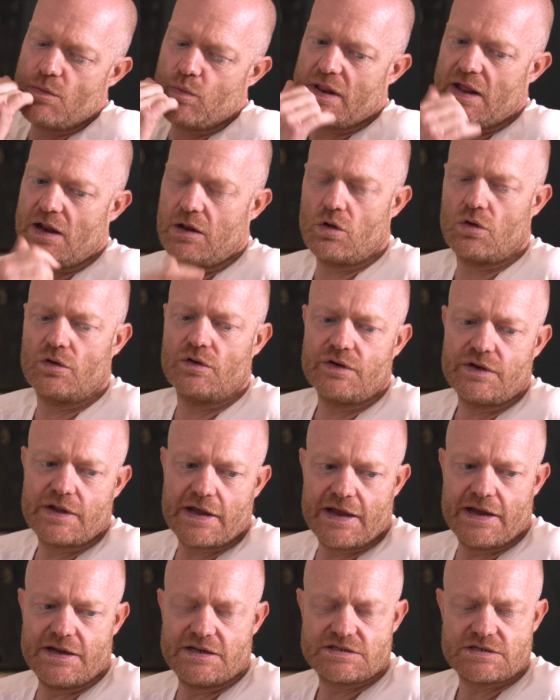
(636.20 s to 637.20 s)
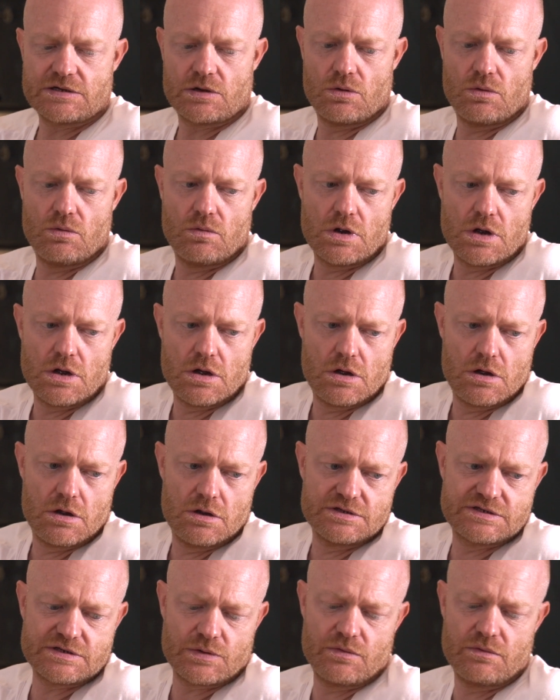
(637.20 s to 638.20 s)
well, they're long day.
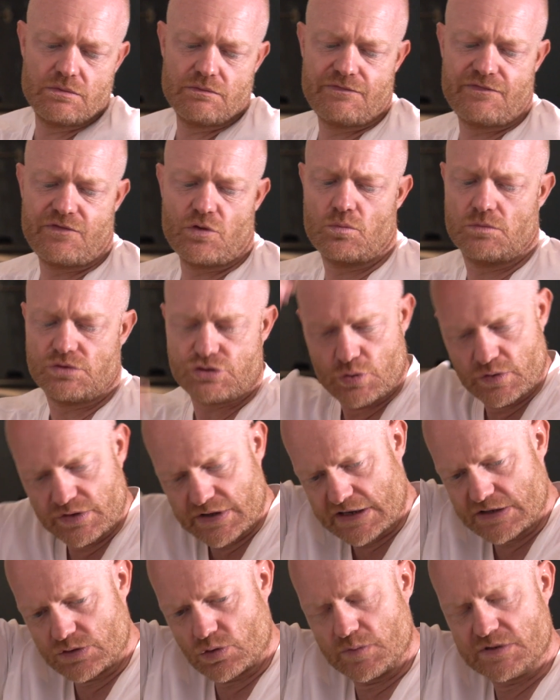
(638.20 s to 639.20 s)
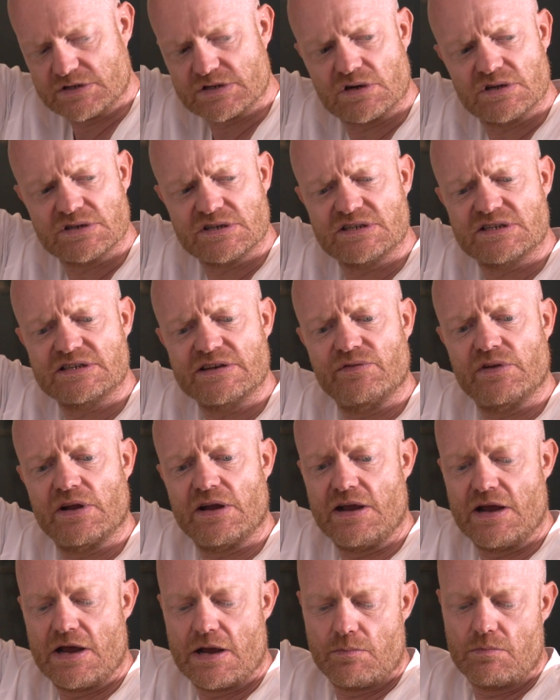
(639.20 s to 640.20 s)
So so film shooting day normally starts at 7
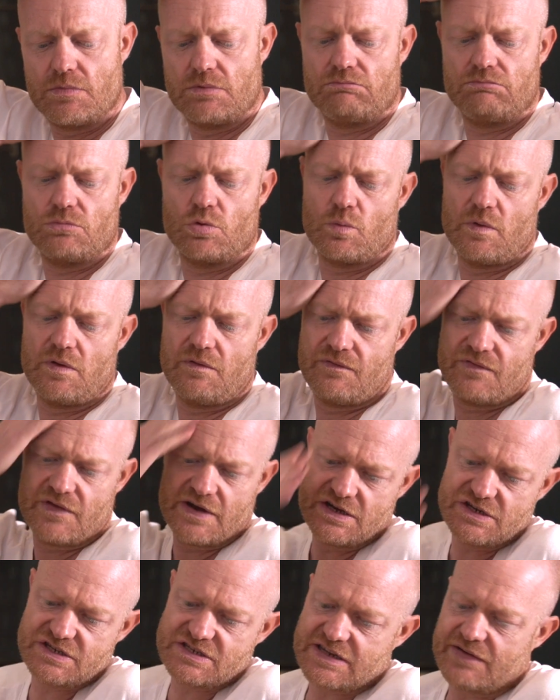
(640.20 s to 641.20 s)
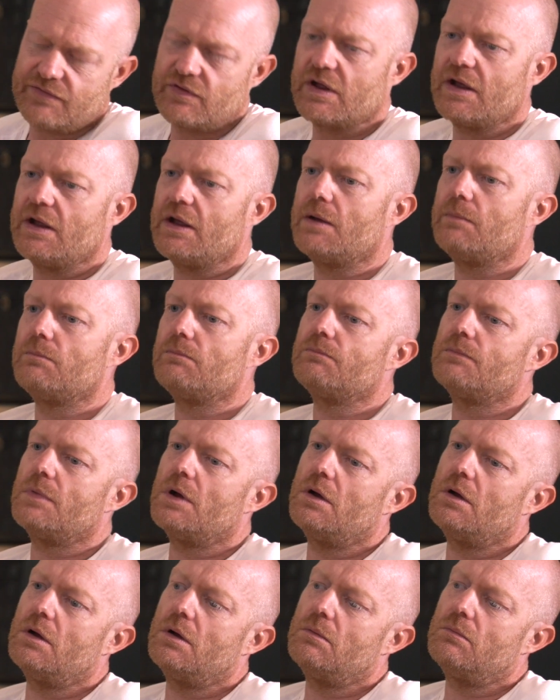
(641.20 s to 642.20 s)
a.m. Normally finish 7 a.m.
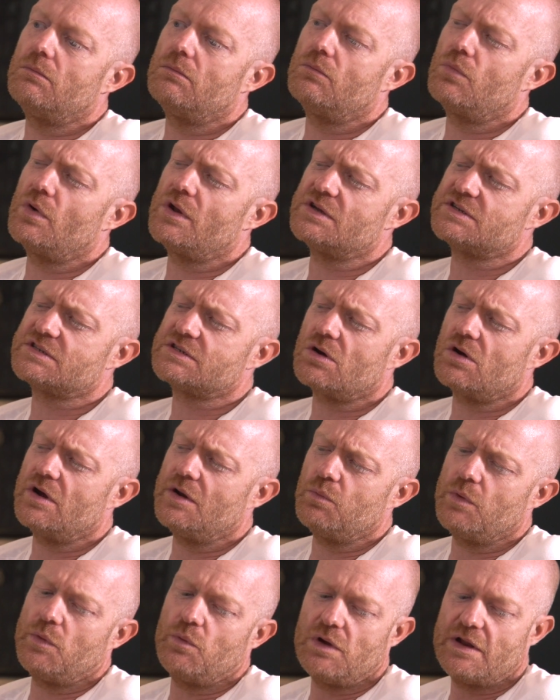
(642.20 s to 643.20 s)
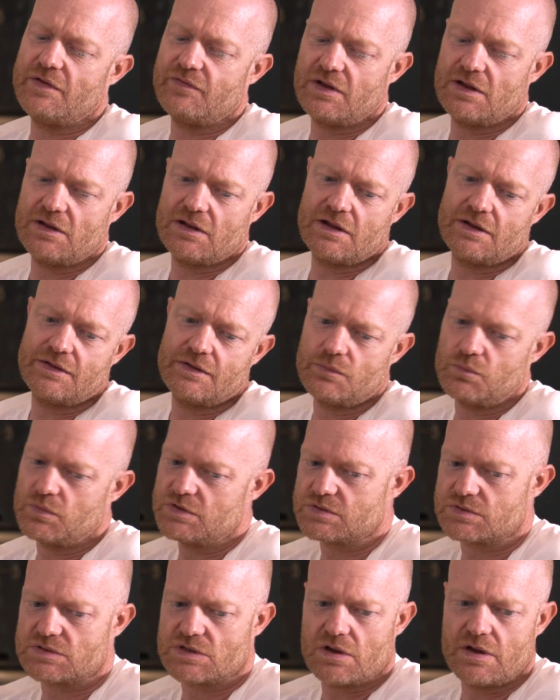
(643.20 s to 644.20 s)
When I started, we were living in London,
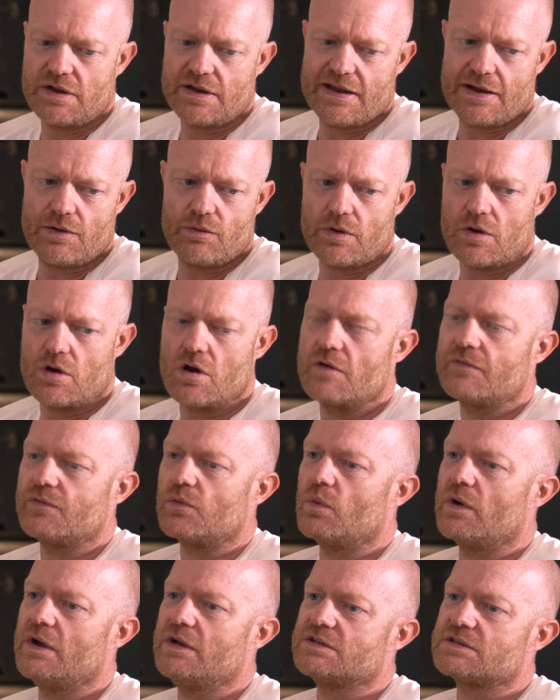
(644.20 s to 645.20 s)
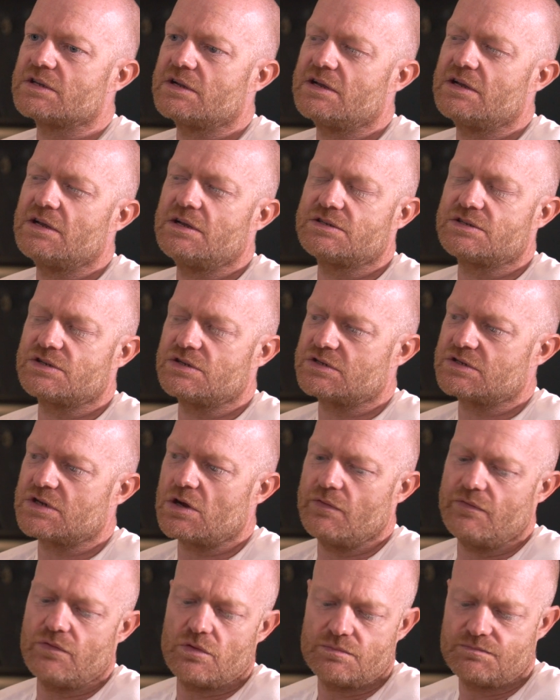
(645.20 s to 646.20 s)
which was like 1.5 hours away. So it's just
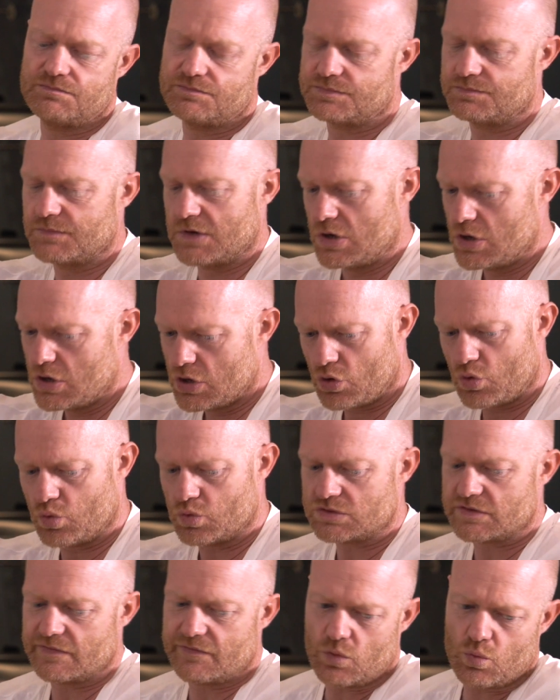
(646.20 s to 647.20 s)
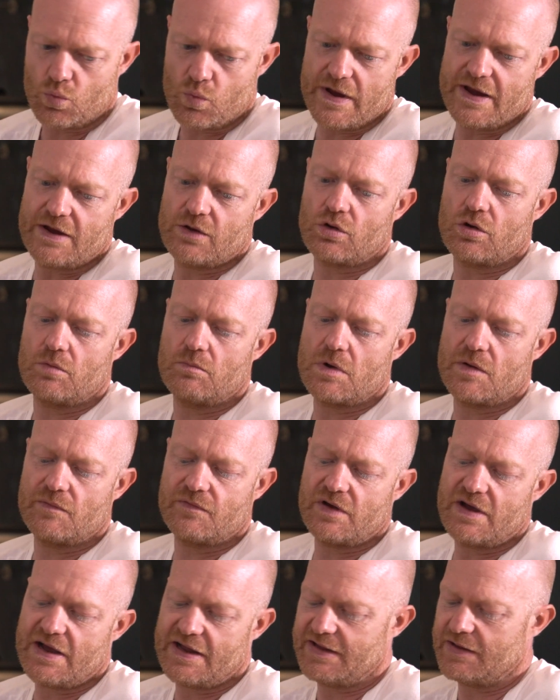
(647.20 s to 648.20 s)
over a course of a week or a month.
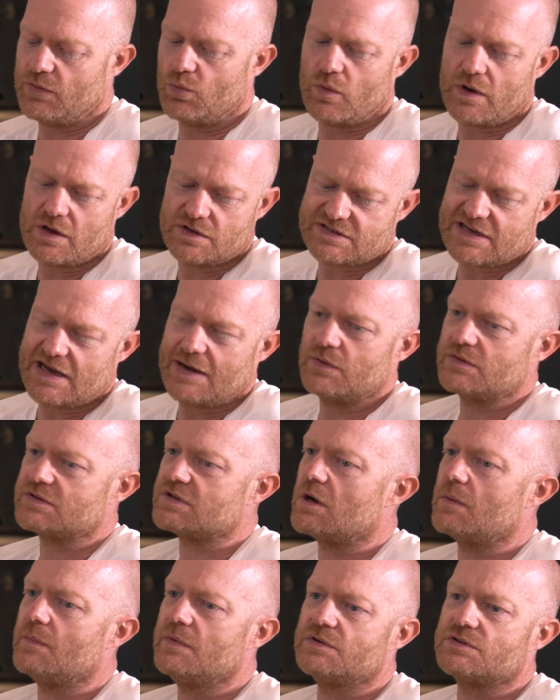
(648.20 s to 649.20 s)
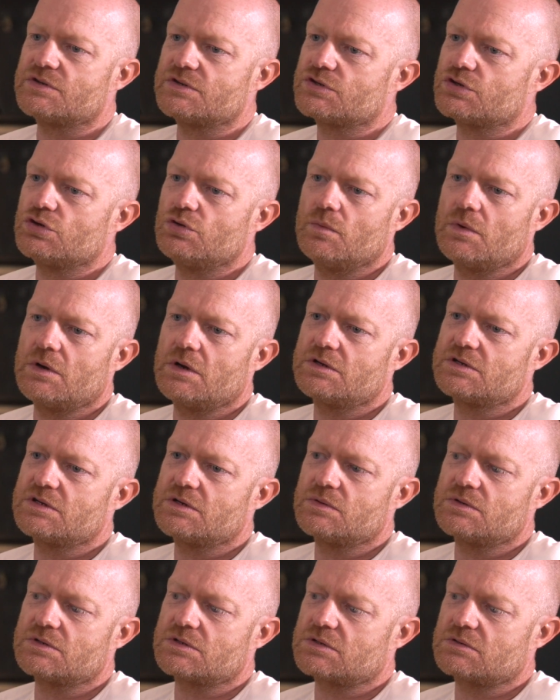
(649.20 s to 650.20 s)
I added all those hours up. It's just too much.
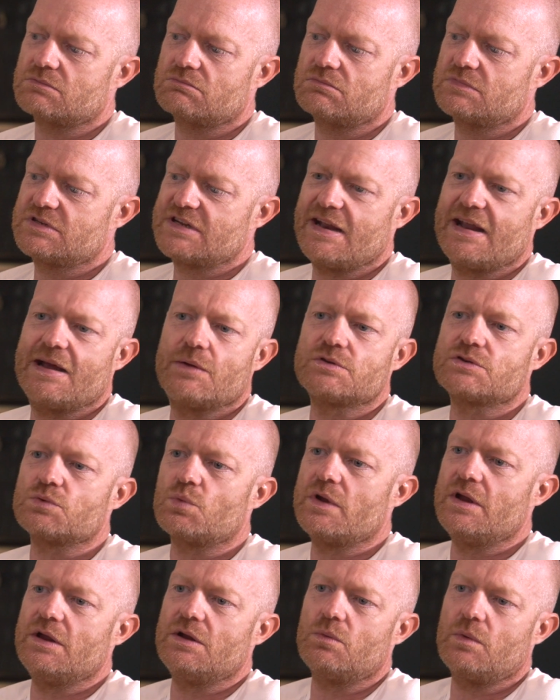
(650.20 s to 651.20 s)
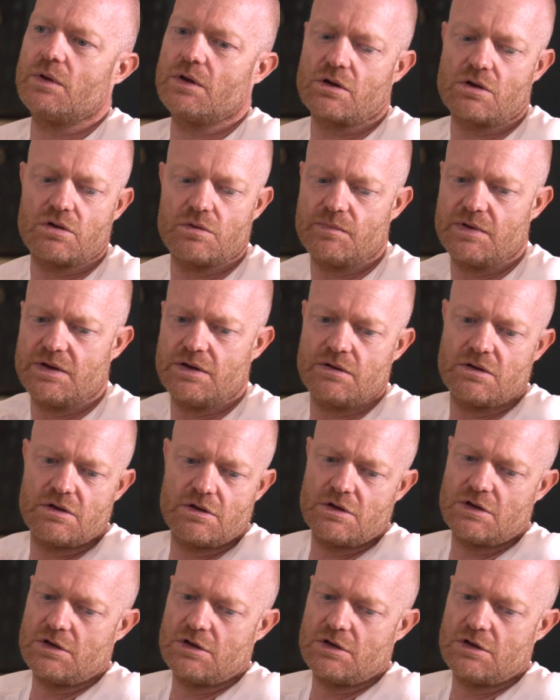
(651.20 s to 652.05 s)
It was 10 hours a week when I could be